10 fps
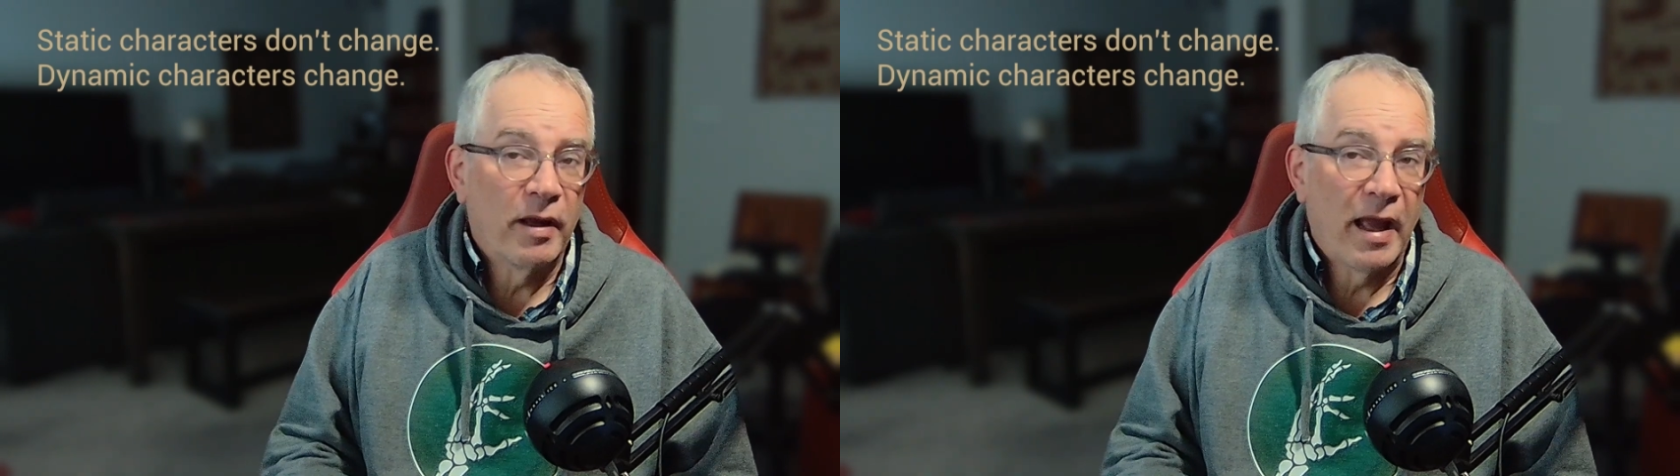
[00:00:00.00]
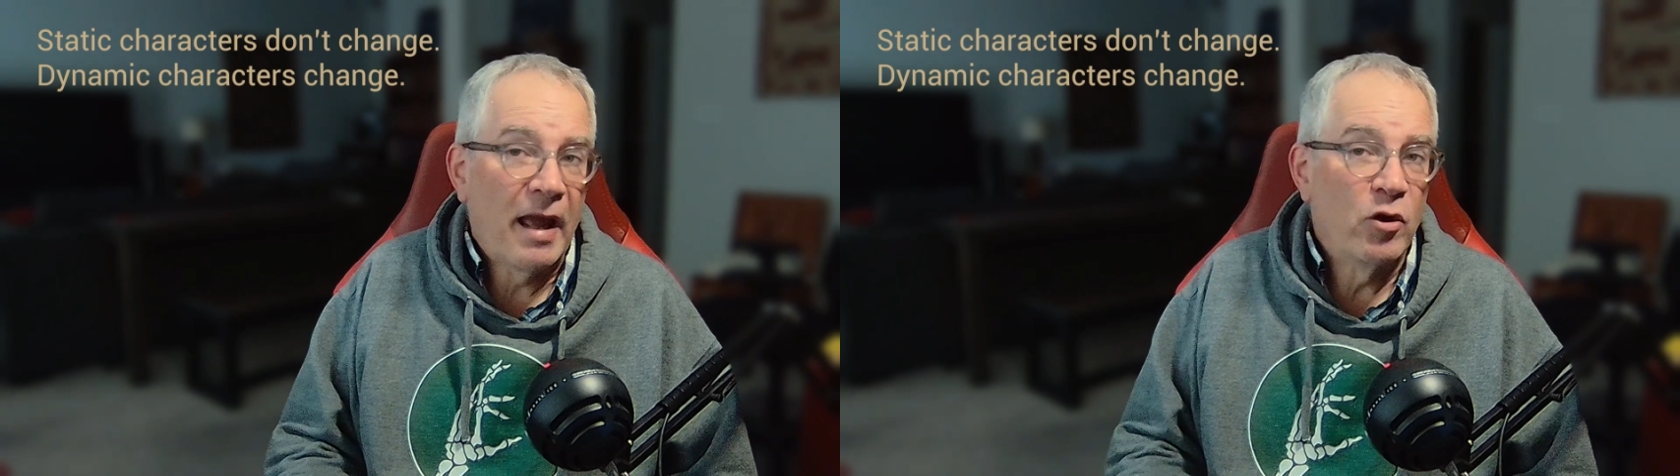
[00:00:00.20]

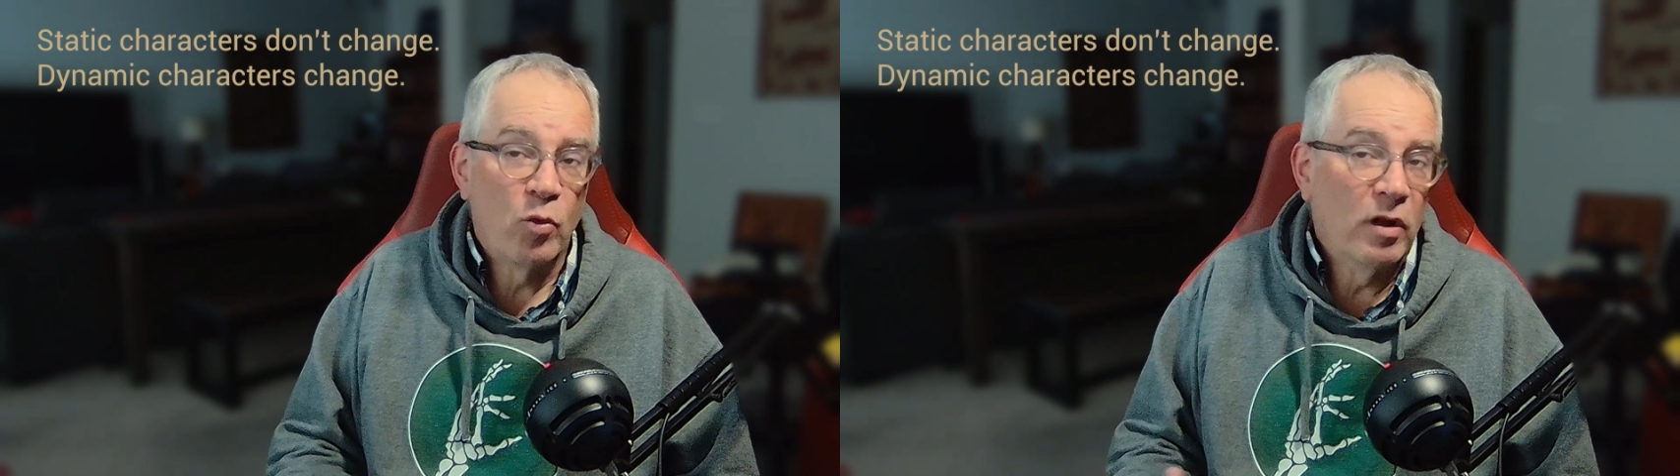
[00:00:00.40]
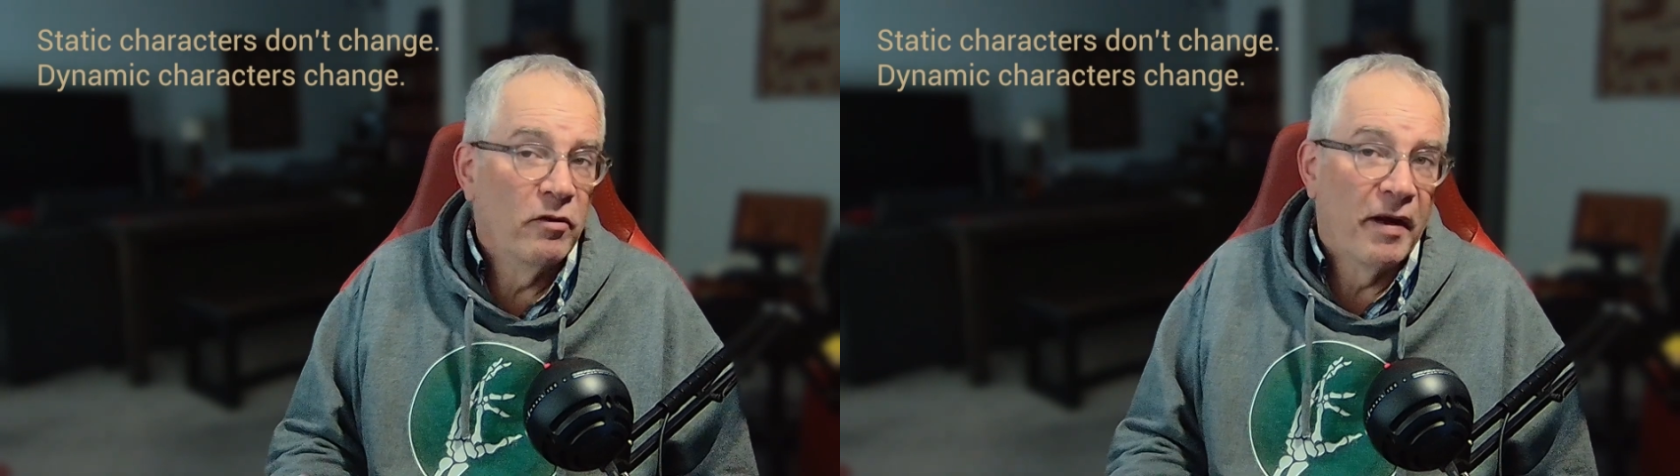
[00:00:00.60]
and you
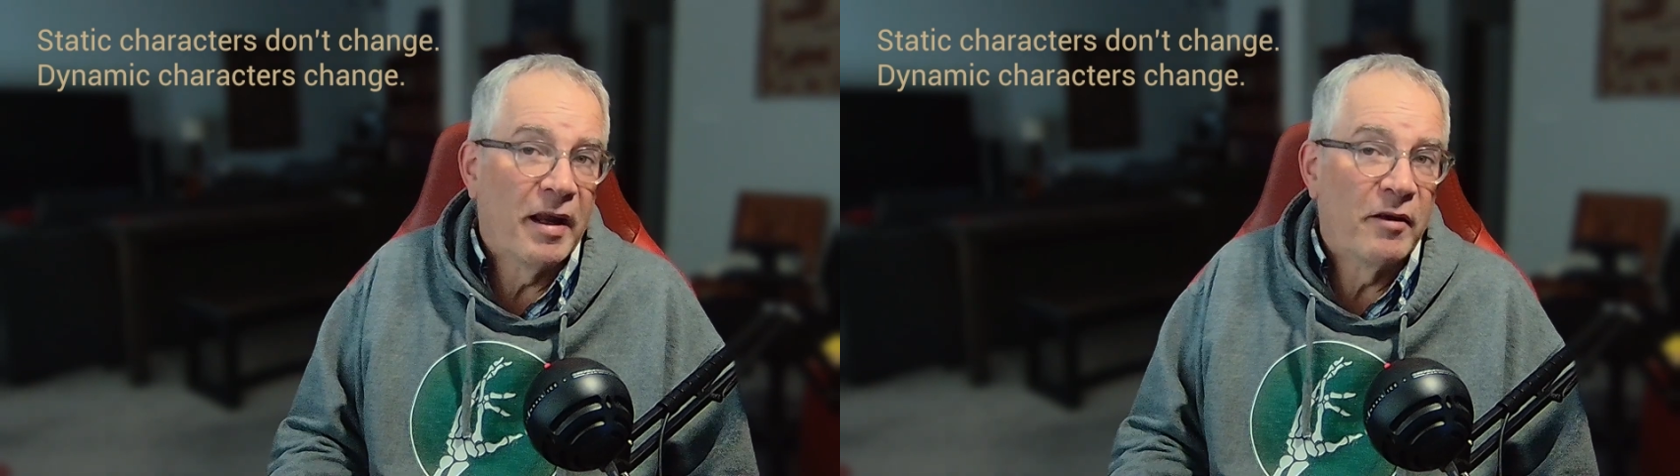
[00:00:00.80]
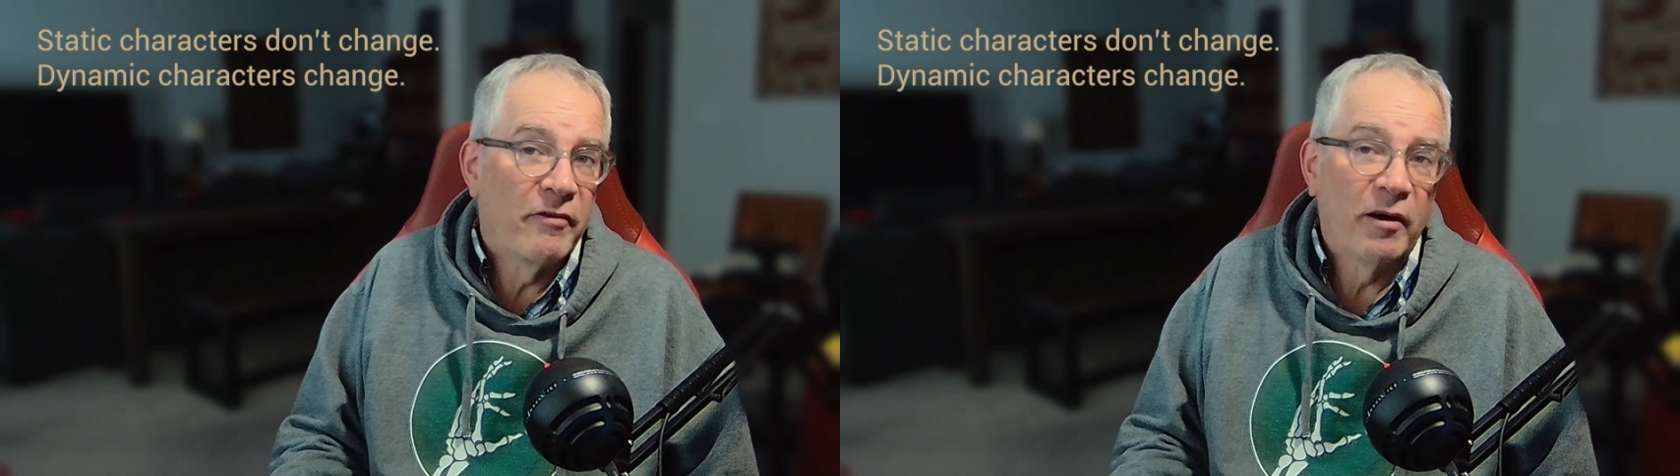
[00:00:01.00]
will
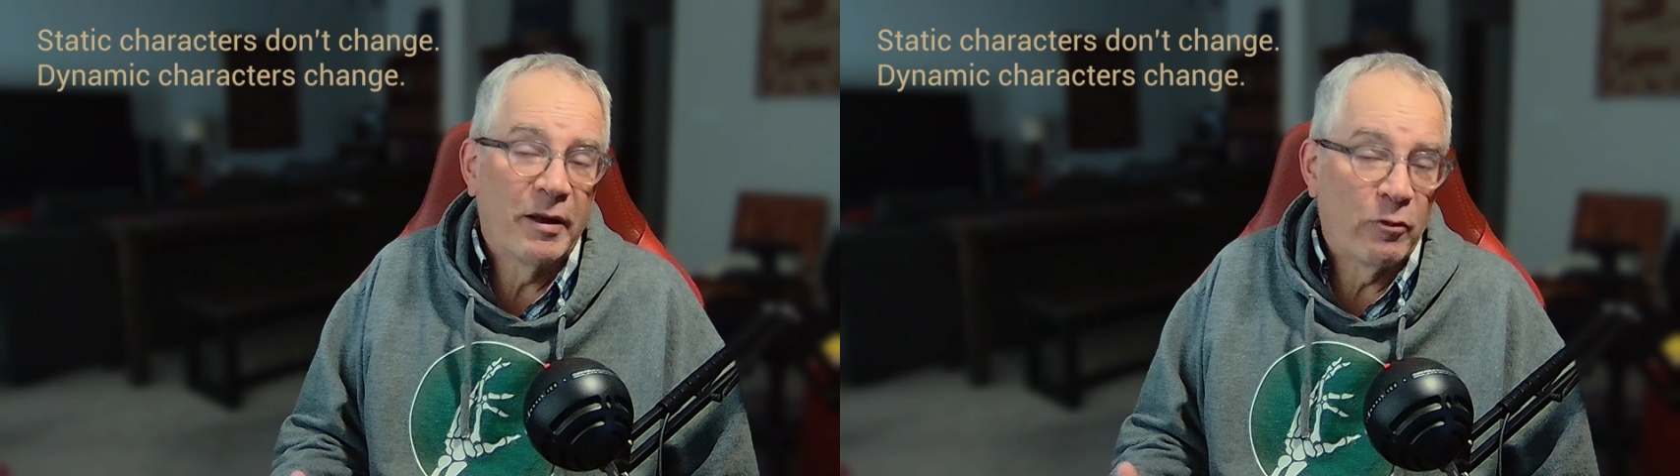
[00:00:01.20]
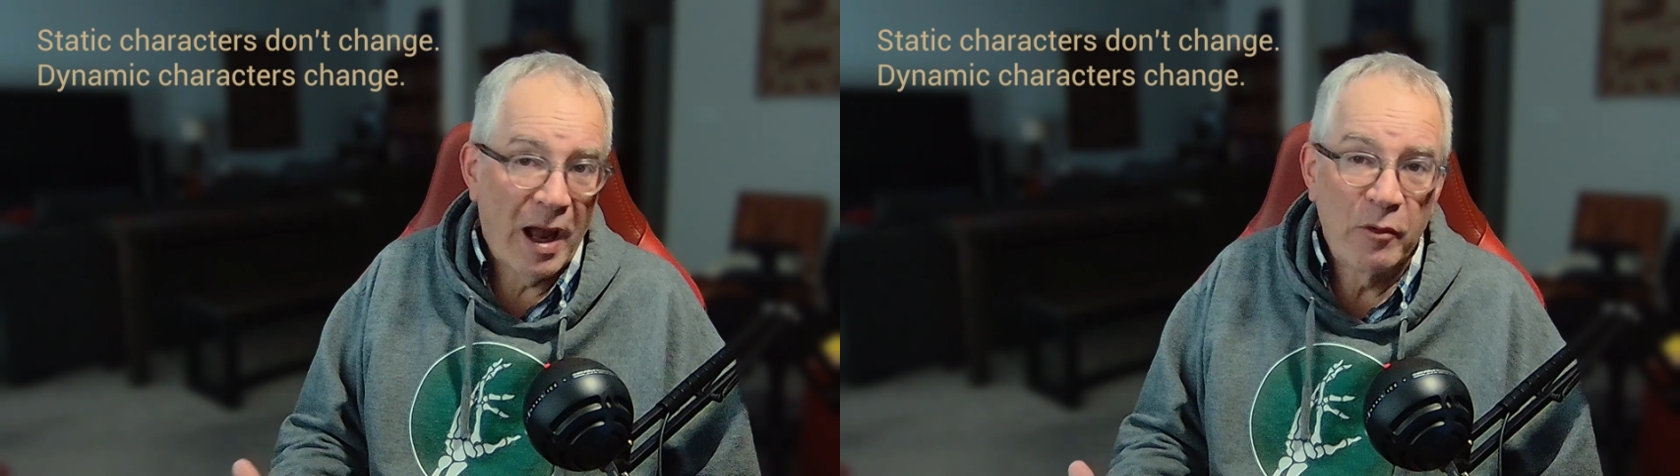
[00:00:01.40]
find fairly
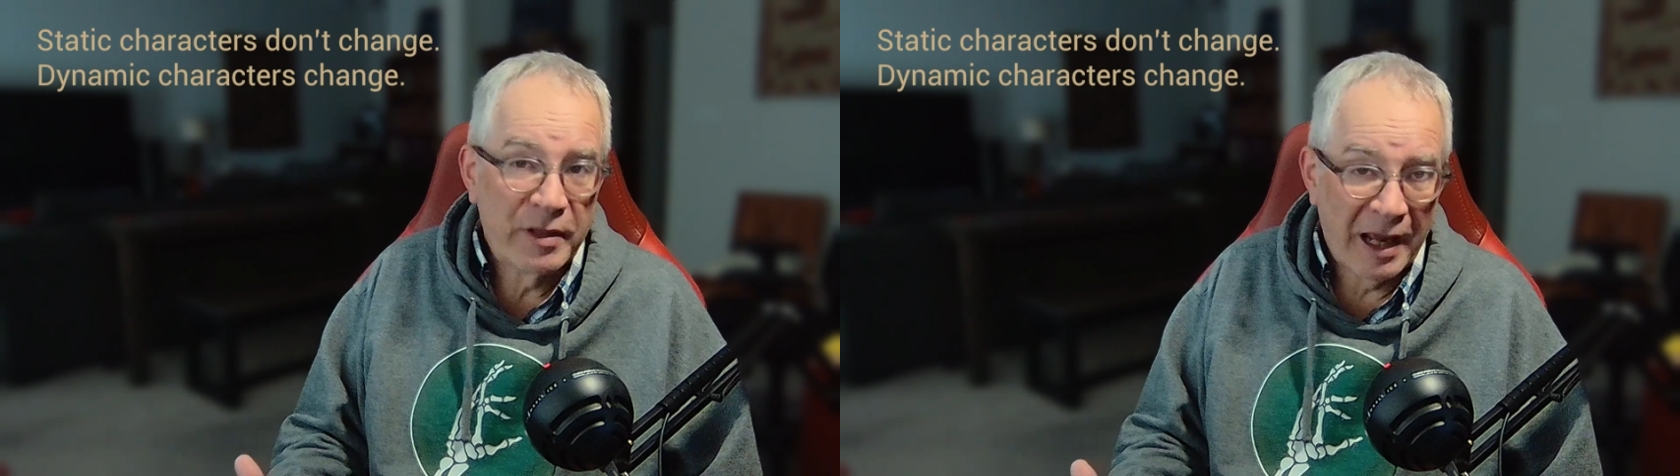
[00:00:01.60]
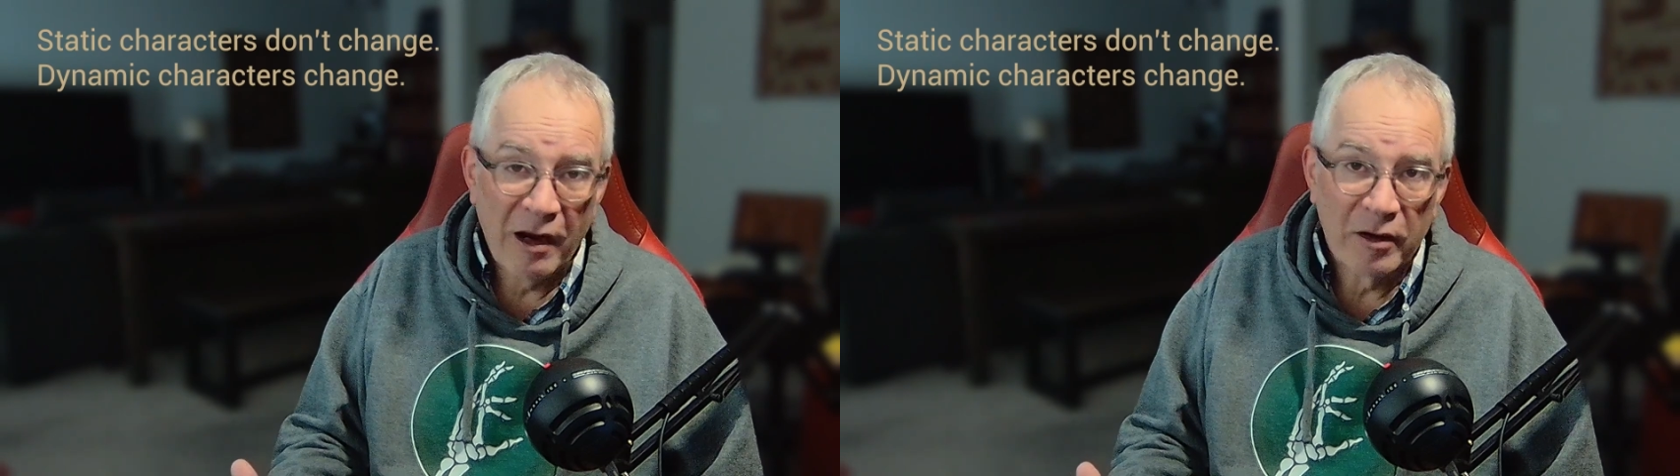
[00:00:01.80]
round
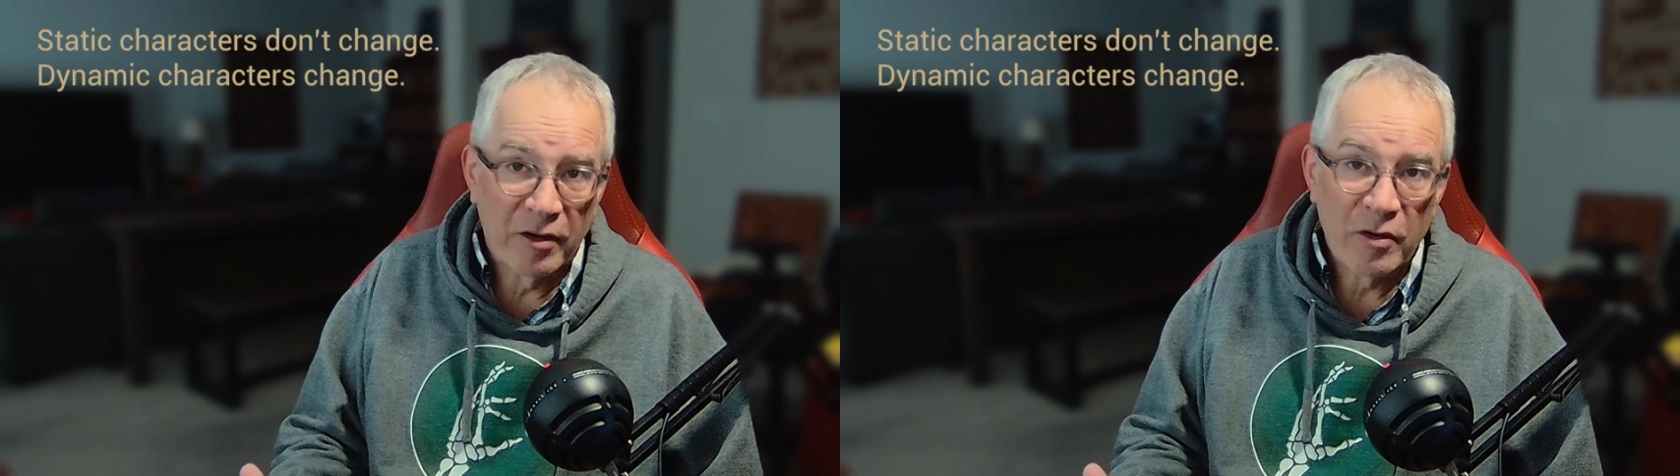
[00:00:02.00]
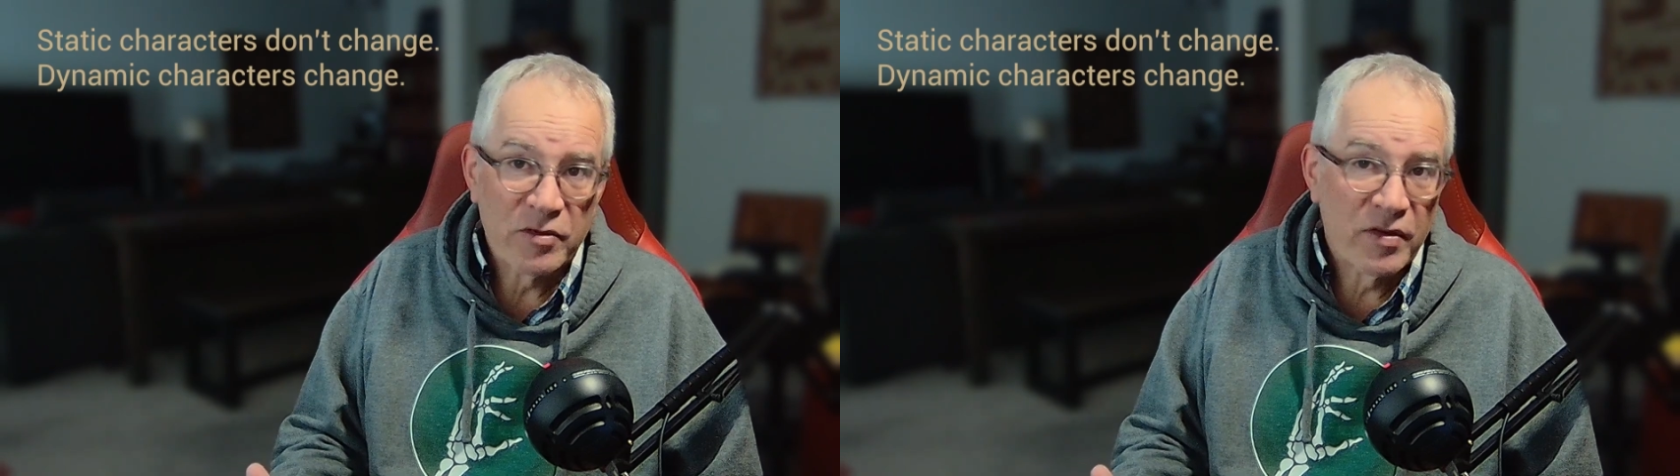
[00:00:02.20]

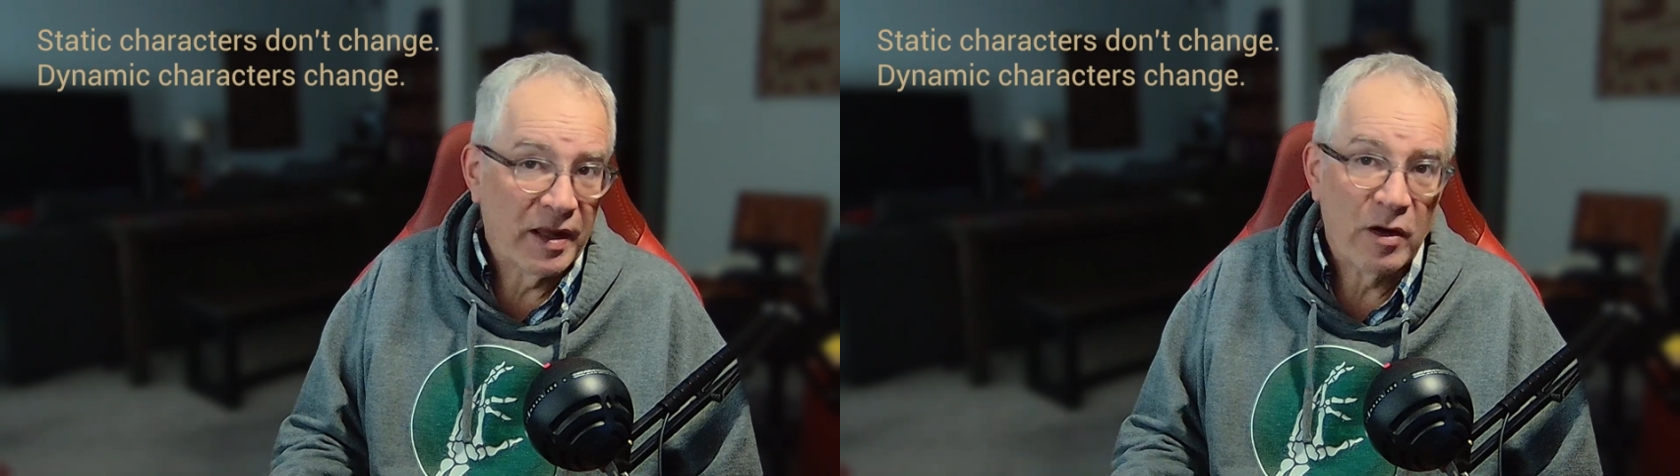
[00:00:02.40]
characters that are